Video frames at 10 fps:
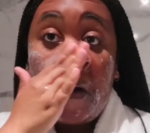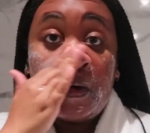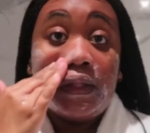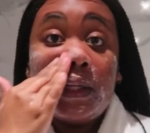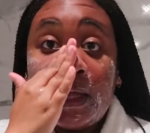
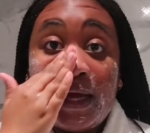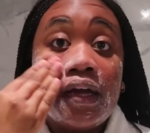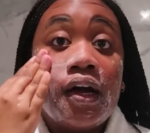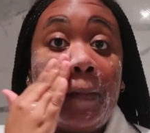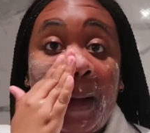really like
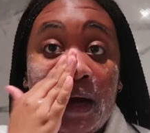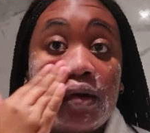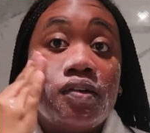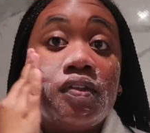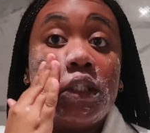come
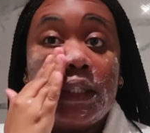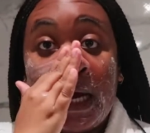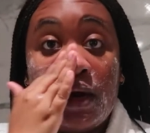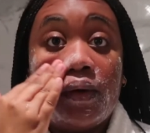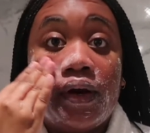out of the
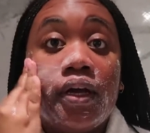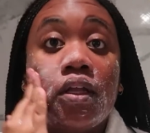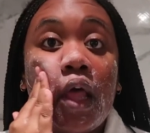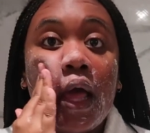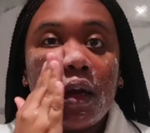shower
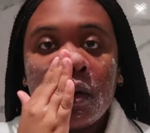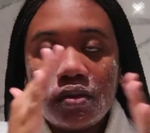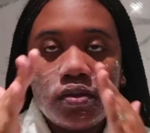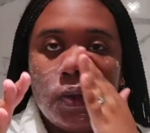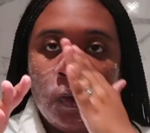and
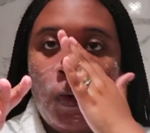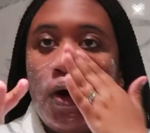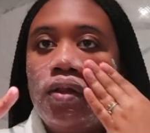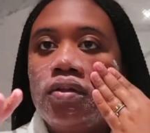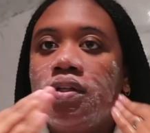like do
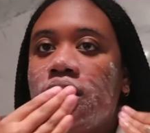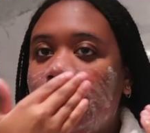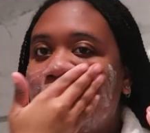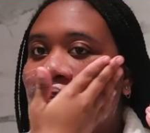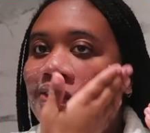all of
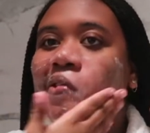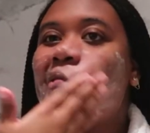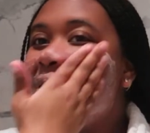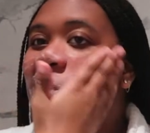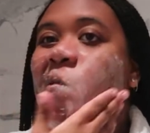this,
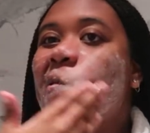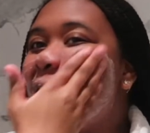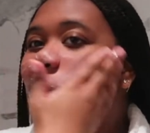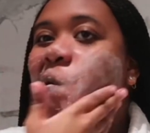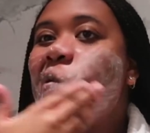and
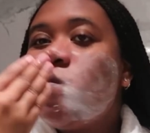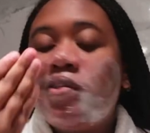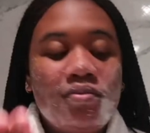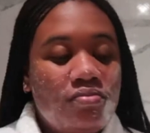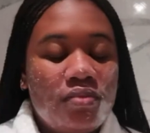
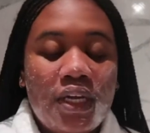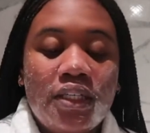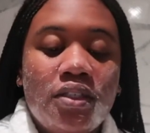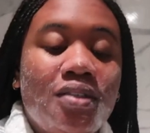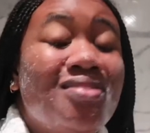I
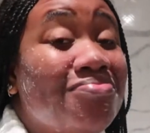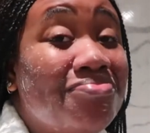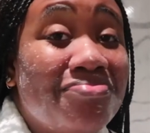just